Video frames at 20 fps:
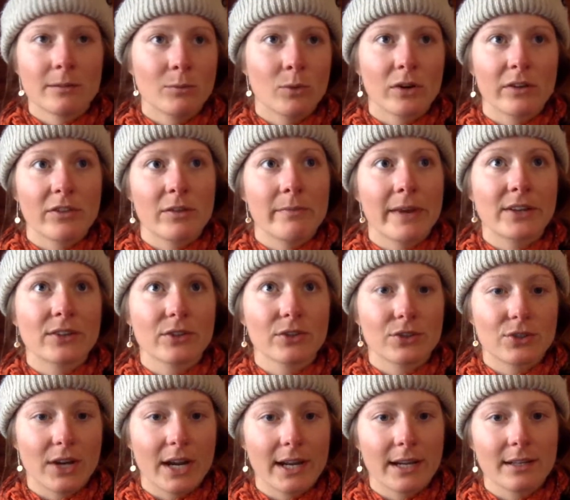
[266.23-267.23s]
more of the
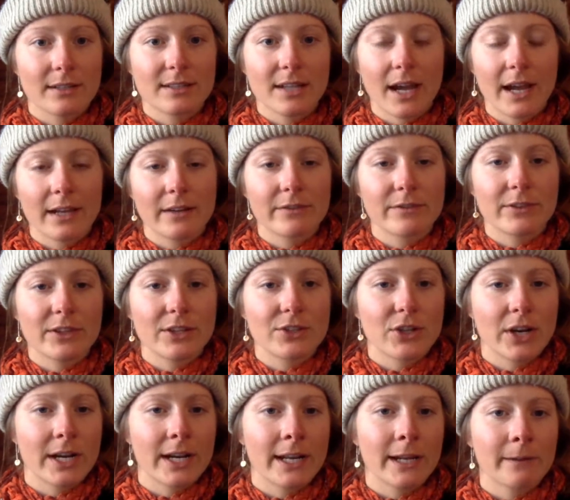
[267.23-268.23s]
mental side of the
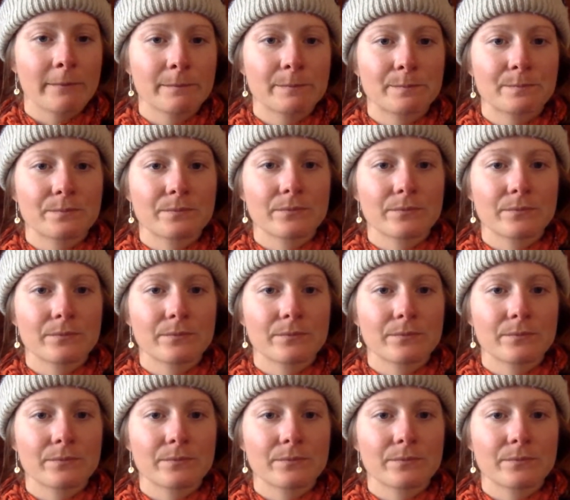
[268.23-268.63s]
training.